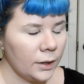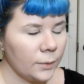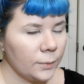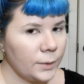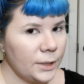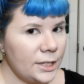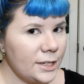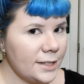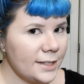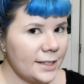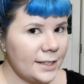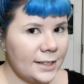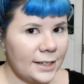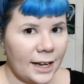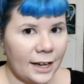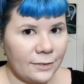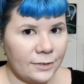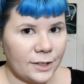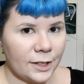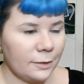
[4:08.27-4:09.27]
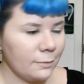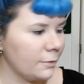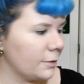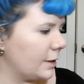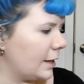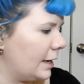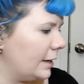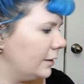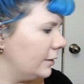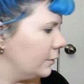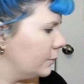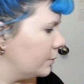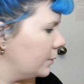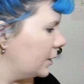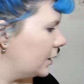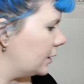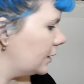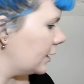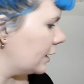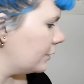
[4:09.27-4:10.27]
we just didn't have time for that.
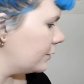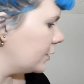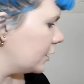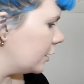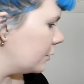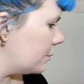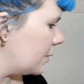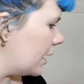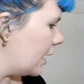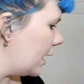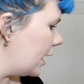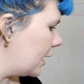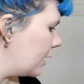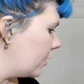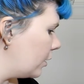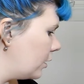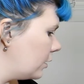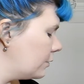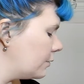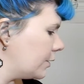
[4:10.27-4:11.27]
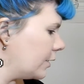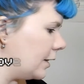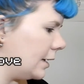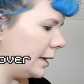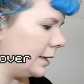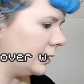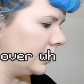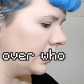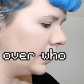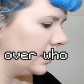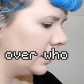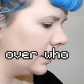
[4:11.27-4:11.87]
We didn't have time at all for that.